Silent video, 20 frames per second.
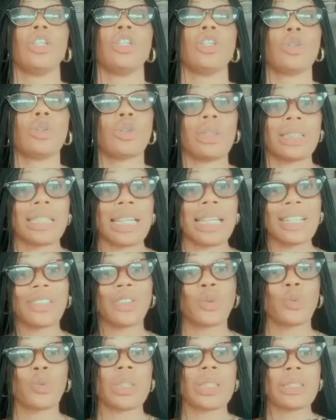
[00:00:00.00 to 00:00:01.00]
So
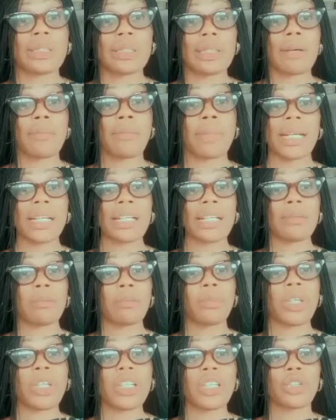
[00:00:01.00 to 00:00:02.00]
that will determine the
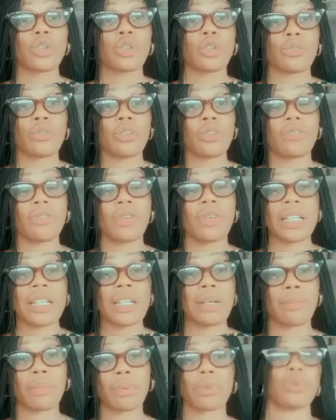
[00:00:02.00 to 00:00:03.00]
pH of your
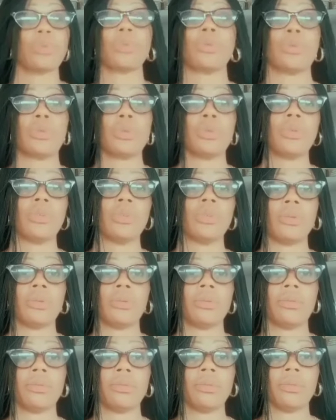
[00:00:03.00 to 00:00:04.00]
final product.
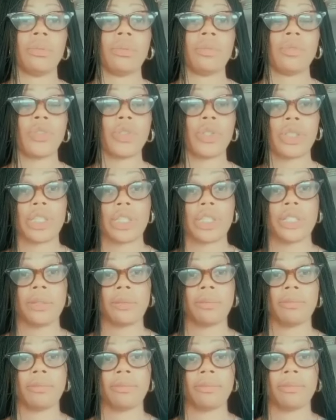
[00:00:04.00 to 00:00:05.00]
You see?
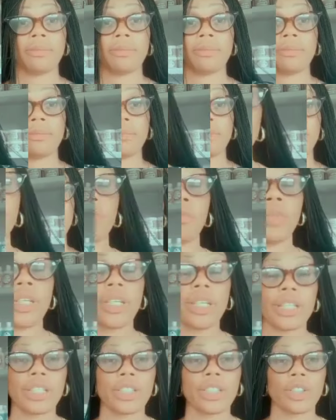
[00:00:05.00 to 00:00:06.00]
You must know the
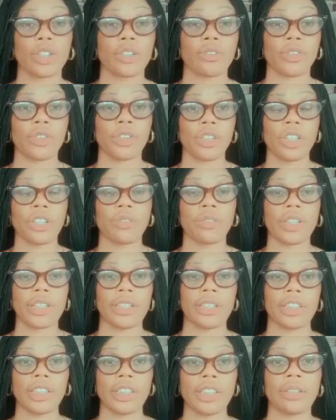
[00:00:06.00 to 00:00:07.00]
pH of your
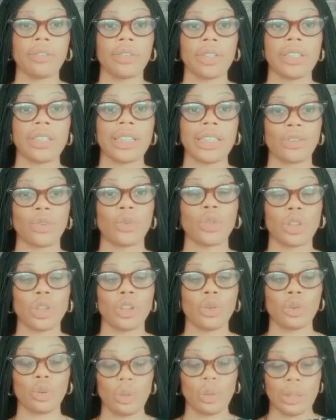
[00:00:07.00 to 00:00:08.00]
ingredient. The ingredient that is going
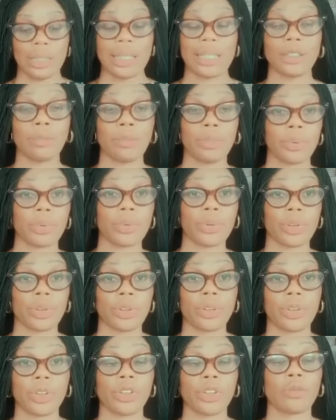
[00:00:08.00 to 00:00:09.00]
into that product,
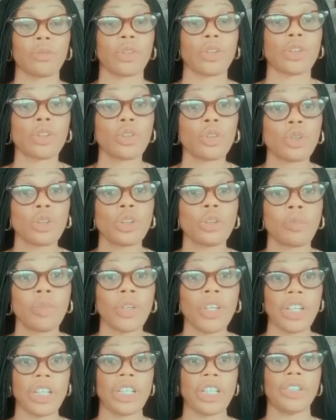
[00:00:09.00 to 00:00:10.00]
you must know the
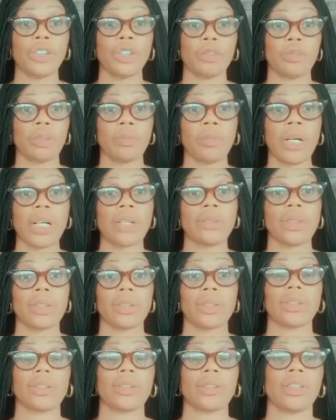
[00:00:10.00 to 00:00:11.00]
pH of the
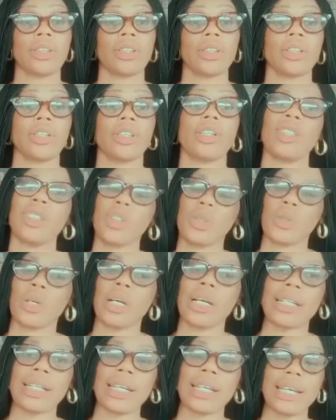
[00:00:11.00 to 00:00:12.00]
powders. So
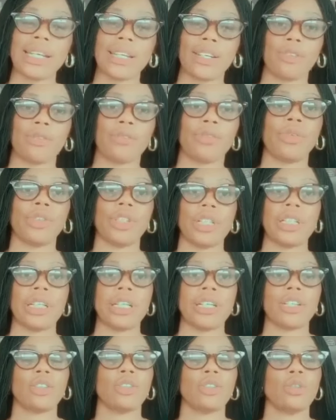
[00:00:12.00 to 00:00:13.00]
at the end of the
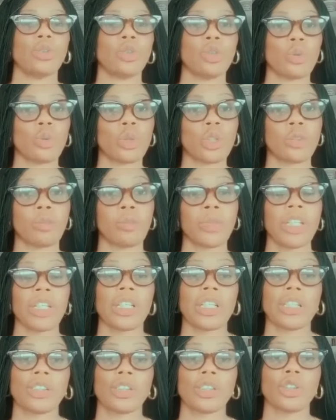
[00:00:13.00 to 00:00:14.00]
day, you know what
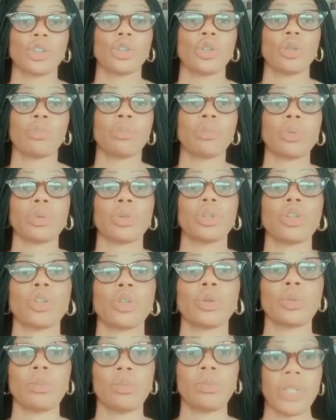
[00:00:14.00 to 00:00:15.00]
pH your product
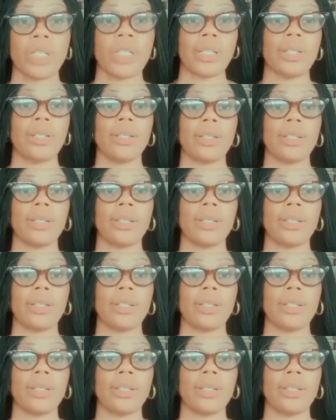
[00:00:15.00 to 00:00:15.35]
should be.